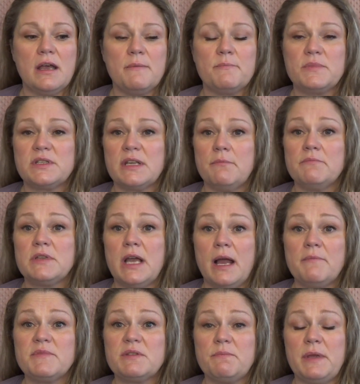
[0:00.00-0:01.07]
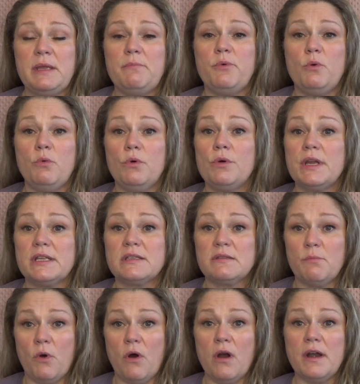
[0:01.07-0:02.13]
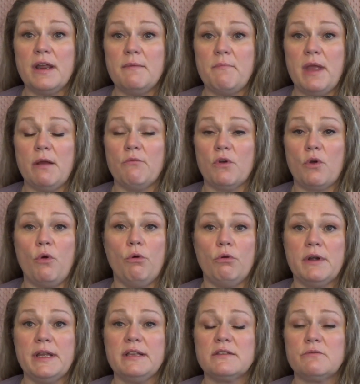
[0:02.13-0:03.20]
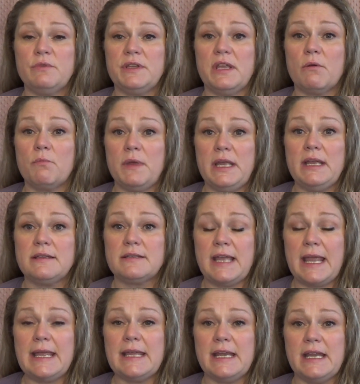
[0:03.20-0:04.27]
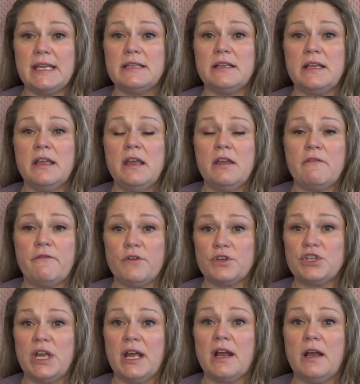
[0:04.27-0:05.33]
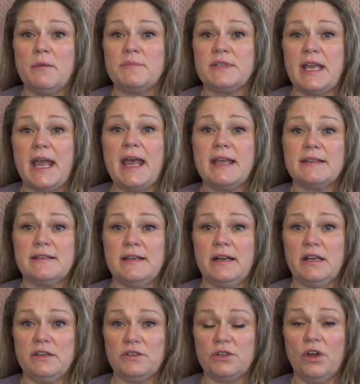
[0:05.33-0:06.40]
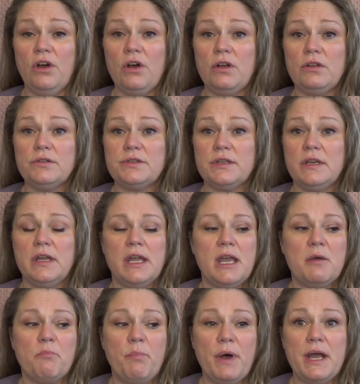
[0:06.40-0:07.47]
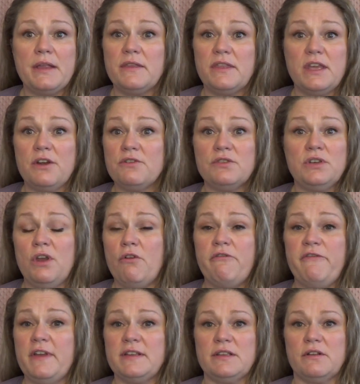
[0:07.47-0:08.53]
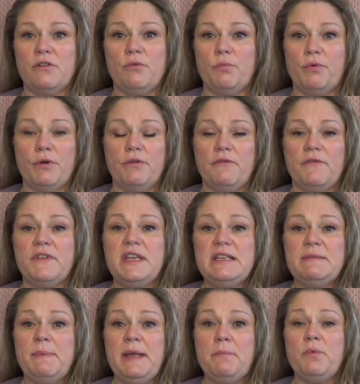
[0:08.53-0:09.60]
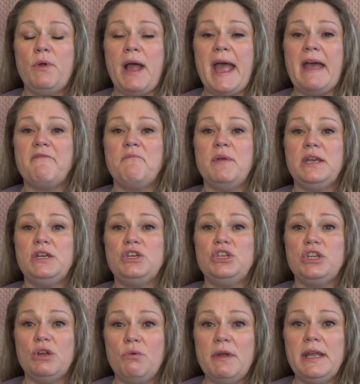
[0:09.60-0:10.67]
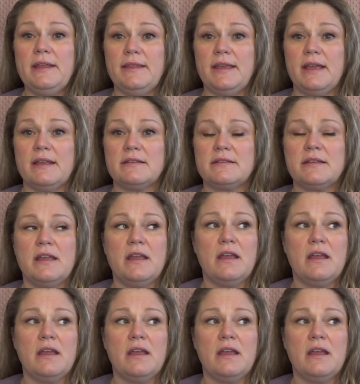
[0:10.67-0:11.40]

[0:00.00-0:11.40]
Sometimes people will get smart and make recordings when they're being taken in for checkups as an adult, but there's no physical proof. These people have been doing this